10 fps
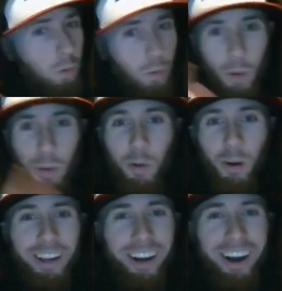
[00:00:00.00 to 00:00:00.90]
One
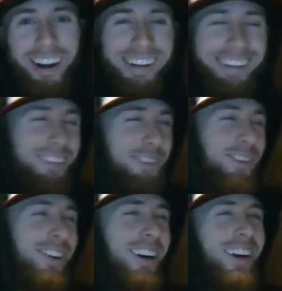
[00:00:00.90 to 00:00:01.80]
more card.
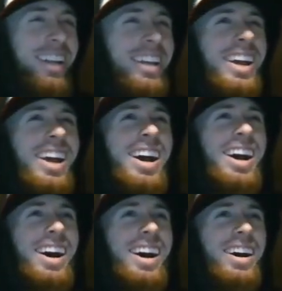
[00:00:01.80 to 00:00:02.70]

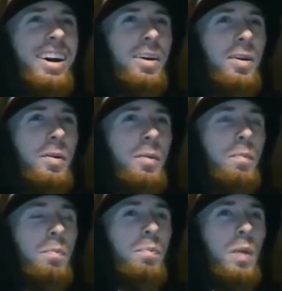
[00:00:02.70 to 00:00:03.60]

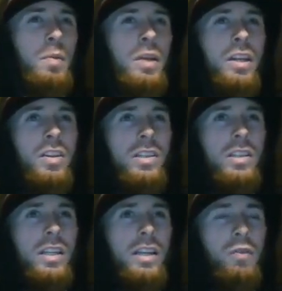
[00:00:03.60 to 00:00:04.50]
But, I mean,
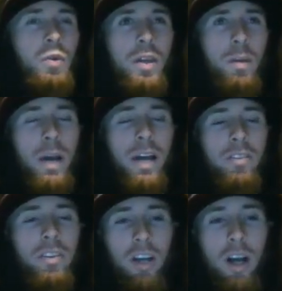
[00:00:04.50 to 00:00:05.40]
if you get
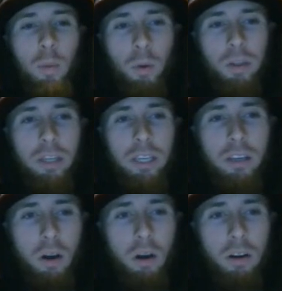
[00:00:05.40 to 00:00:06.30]
past a couple of the key
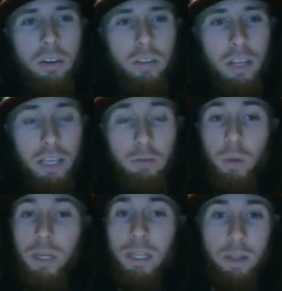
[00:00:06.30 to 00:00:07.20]
cards, like if you
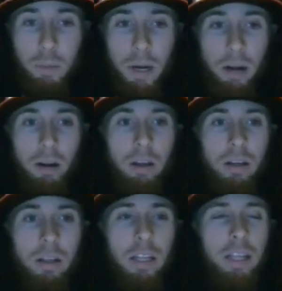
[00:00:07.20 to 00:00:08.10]
get the Barra,
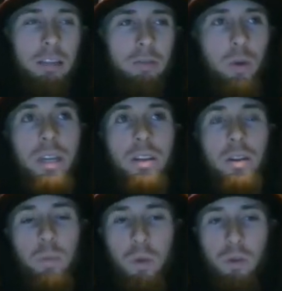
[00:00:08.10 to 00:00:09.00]
if you get the
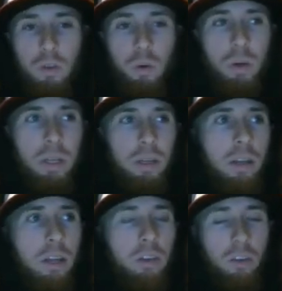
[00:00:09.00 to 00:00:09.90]
Musial
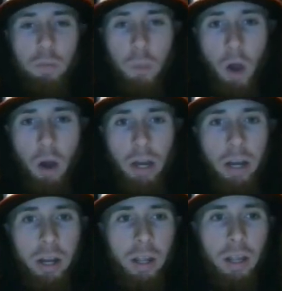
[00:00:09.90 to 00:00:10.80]
and the Spawn,
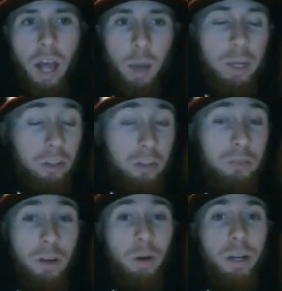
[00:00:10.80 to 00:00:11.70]
I mean, it's a
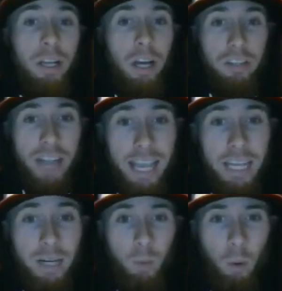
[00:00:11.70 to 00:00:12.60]
very
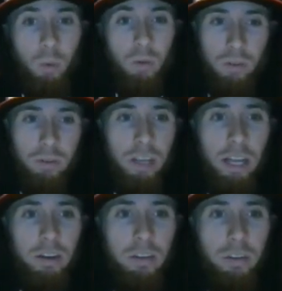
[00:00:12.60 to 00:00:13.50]
attainable
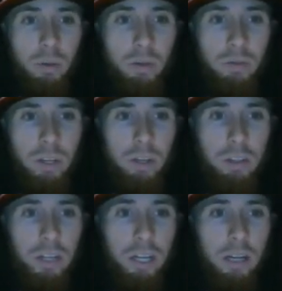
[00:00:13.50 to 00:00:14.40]
set to do a vintage
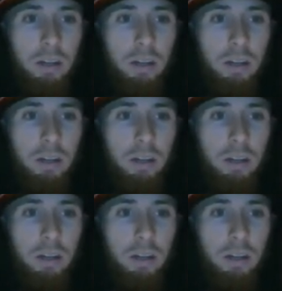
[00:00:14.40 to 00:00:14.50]
set.